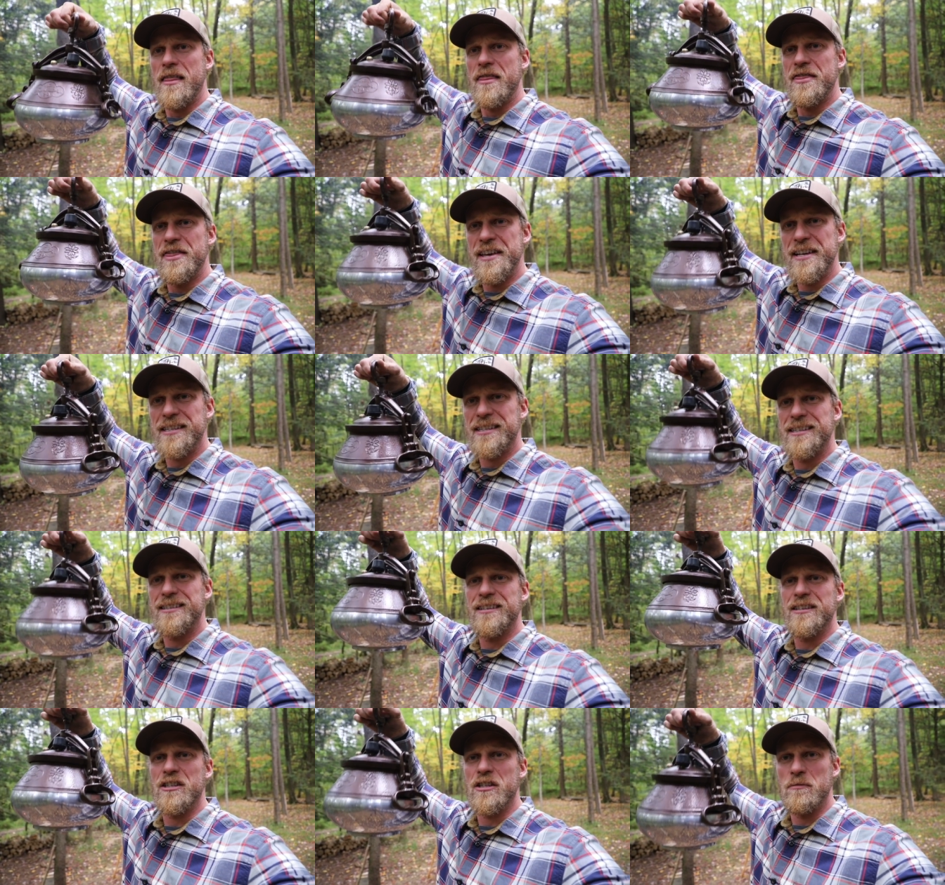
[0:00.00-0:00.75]
This
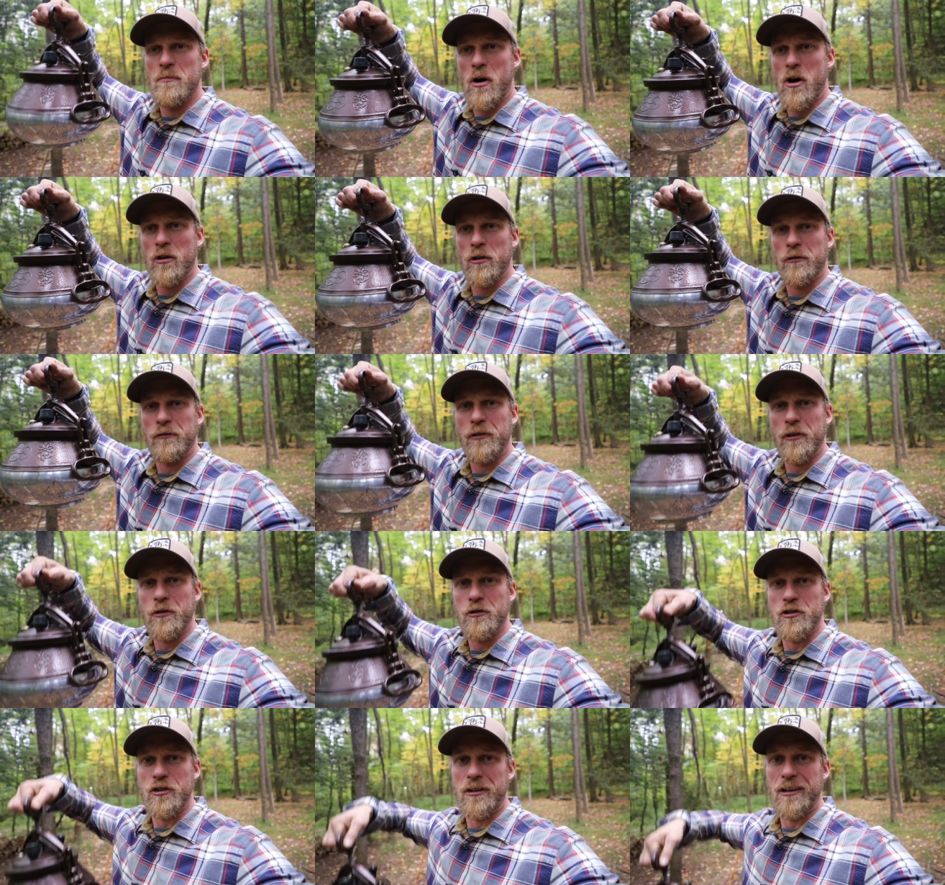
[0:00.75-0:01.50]
is the smaller
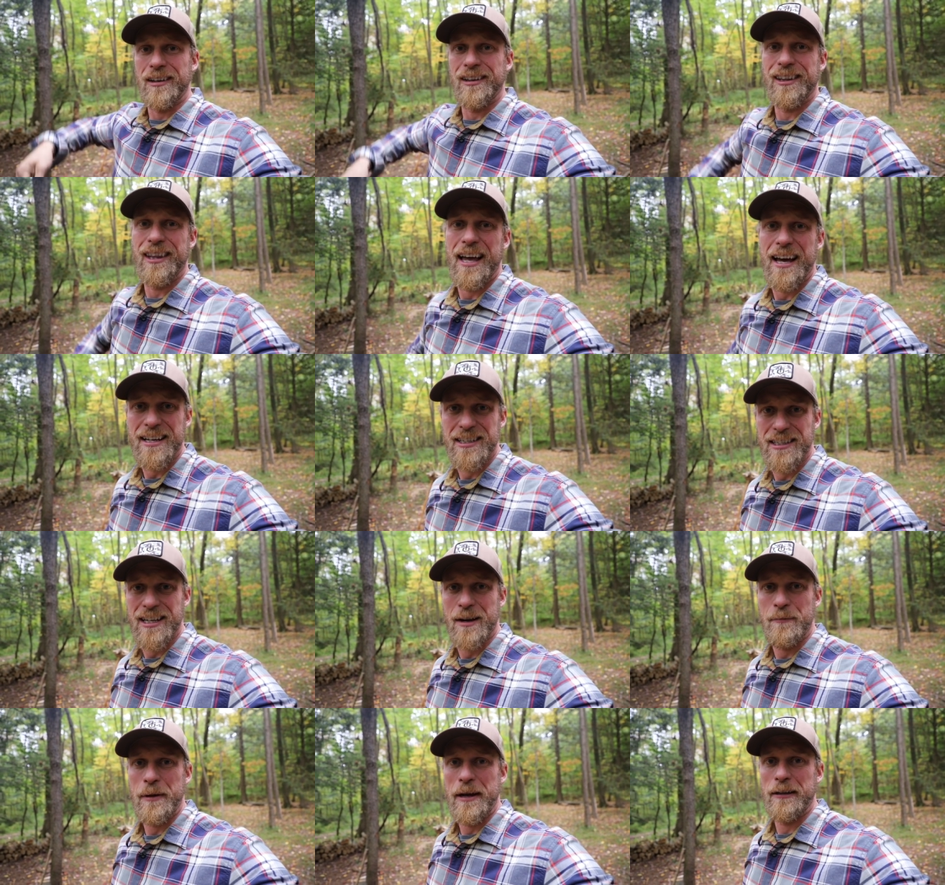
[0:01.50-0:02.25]
version.
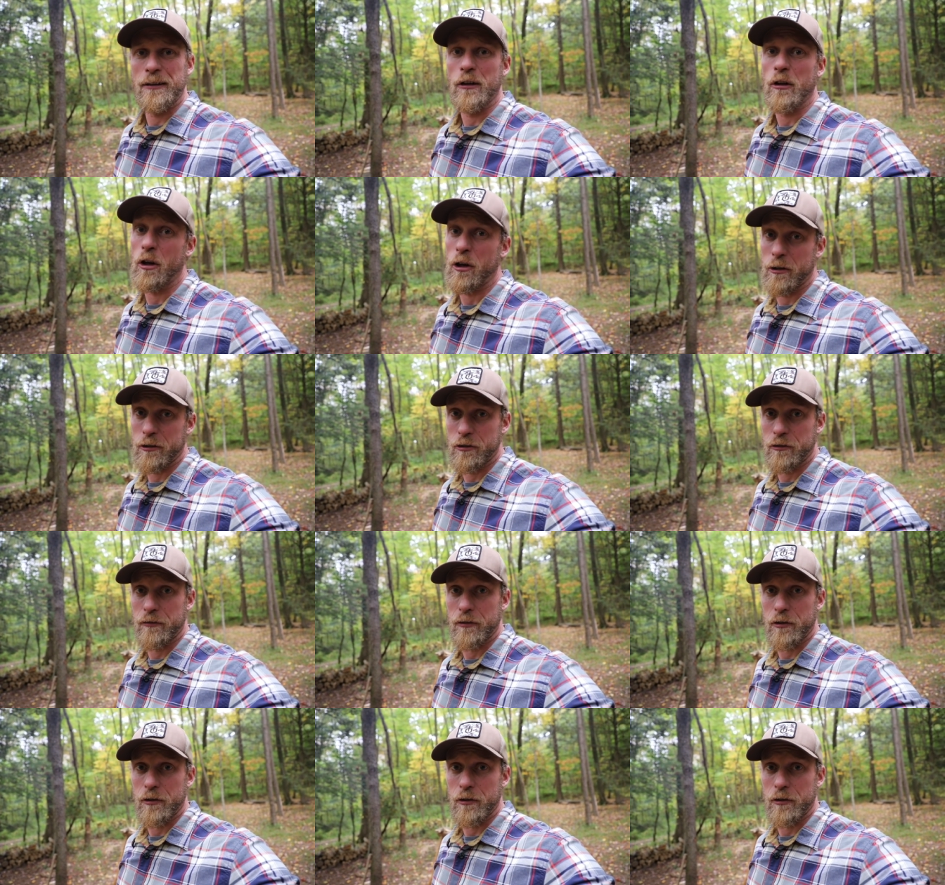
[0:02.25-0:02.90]
Last time I had the larger